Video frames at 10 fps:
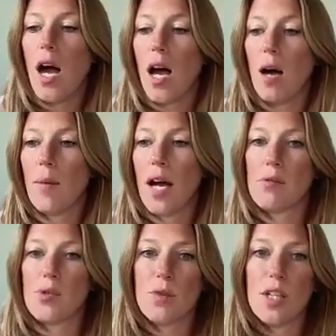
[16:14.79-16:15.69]
I
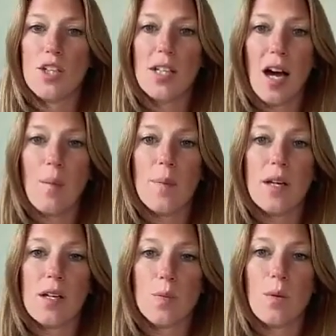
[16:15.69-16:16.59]
was reaching out
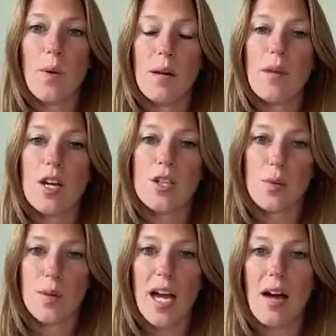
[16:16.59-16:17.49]
because we want to make
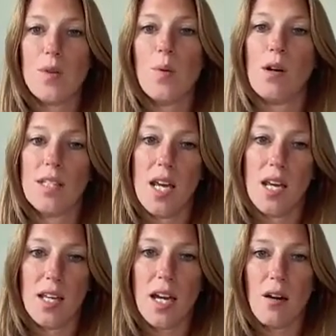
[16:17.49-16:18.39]
sure we have you all
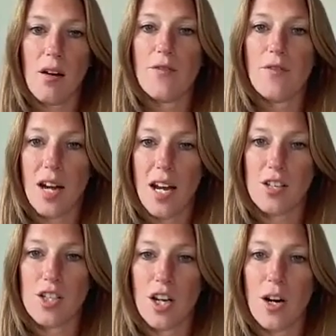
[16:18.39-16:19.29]
taken care of for
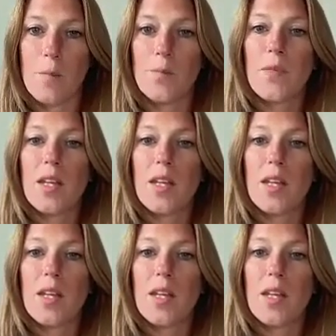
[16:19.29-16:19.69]
next year.